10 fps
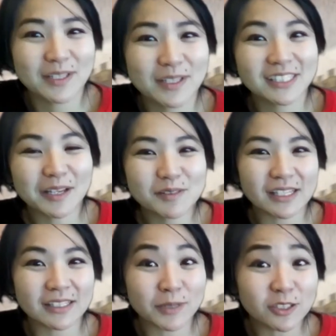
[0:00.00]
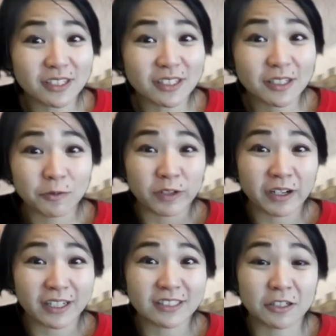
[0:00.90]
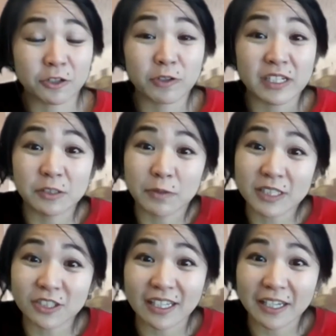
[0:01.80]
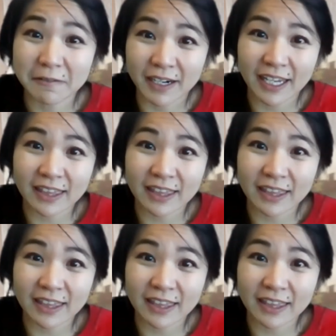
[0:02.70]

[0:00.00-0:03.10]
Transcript: sometimes, especially in regards to career switching, right?